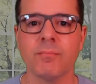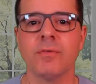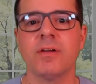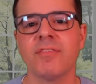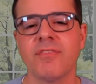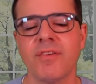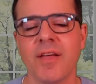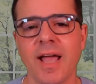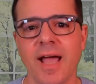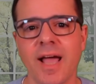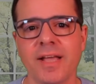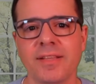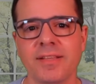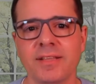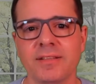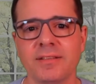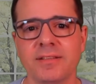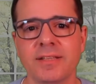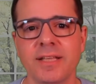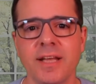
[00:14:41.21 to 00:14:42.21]
but if I had
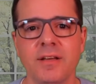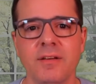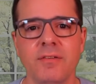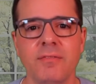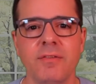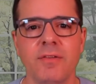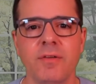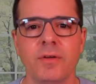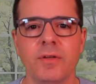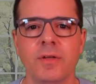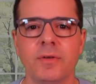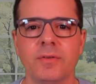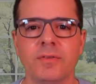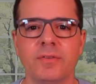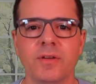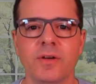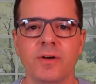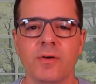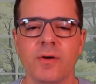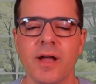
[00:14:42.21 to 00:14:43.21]
this tech a few years
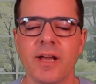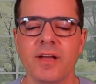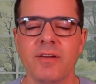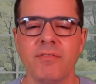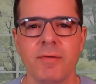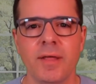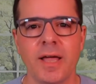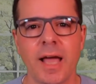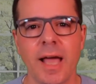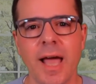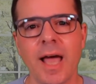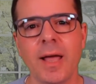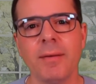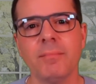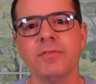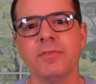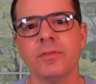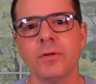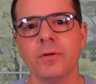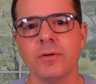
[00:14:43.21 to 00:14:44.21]
ago, I'd have been
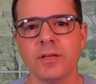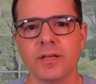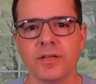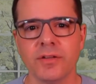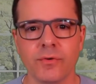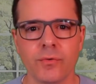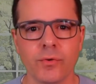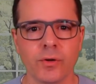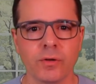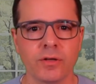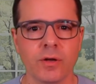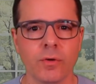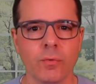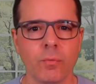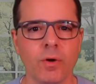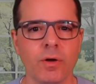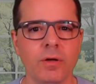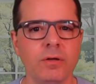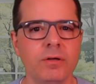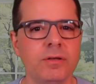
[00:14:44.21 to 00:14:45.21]
absolutely thrilled at
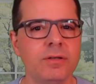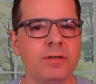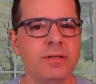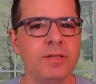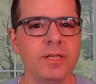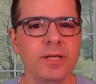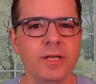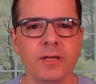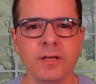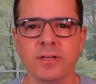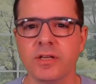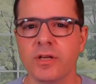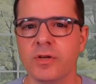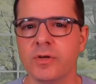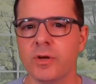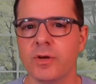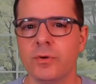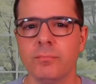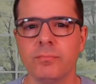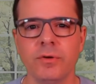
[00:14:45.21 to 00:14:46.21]
work. Now
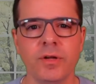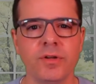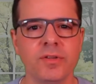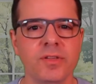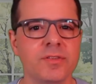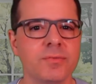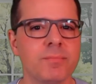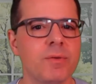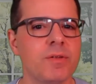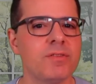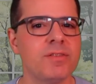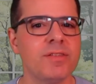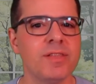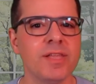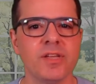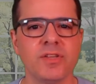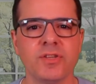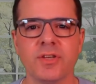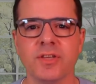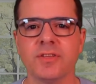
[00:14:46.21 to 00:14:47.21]
you can print this
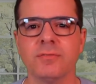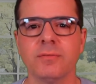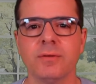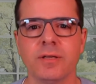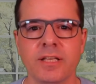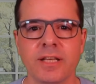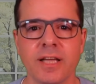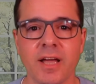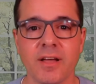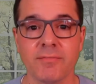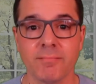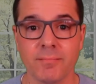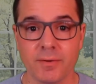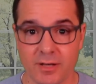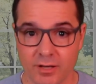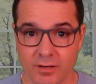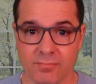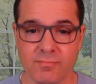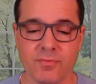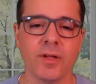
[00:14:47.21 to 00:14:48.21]
presentation as PDF,
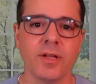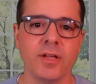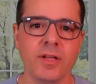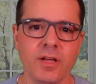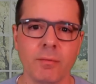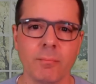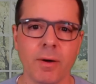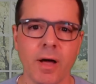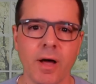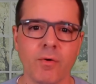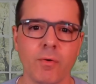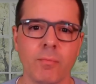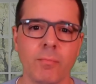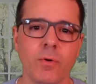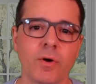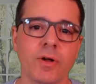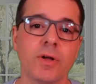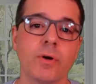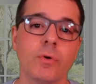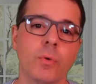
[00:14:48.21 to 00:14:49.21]
but converting to
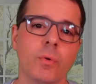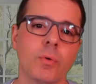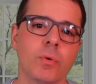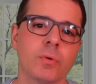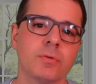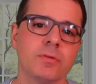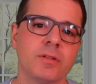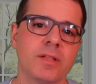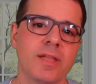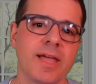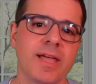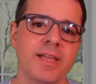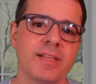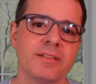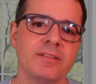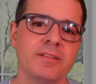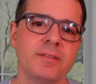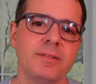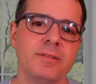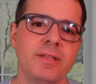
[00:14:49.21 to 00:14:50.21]
PowerPoint or Google
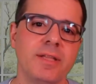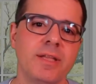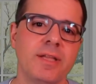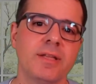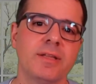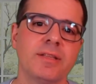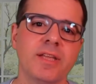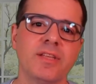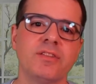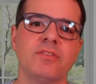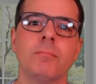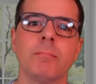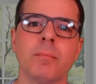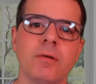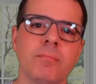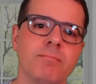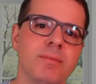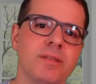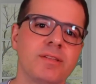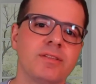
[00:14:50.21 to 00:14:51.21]
Slides, that's a
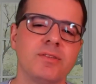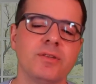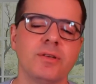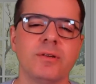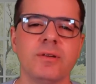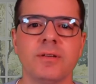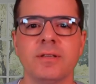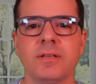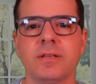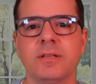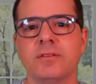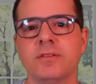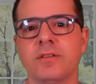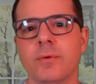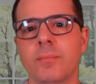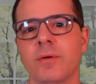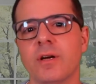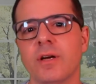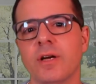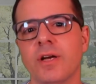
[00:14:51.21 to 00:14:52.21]
bit messier.
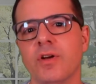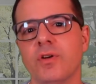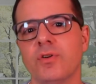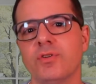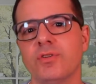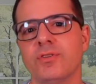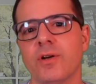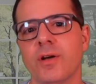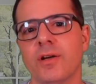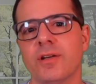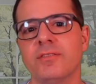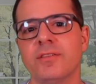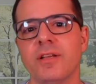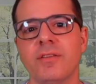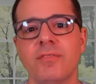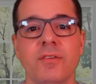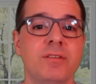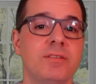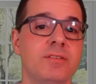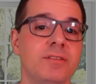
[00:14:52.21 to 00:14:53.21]
Typically, you're stuck
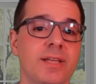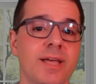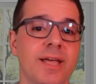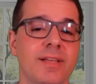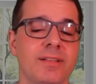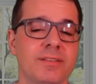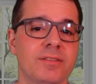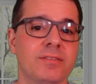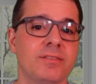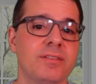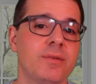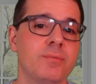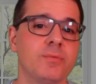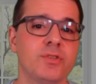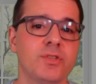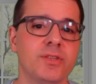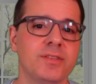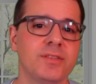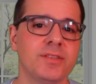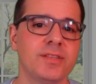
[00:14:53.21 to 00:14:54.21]
saving slides as
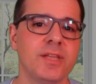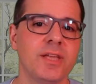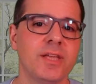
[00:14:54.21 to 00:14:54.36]
images.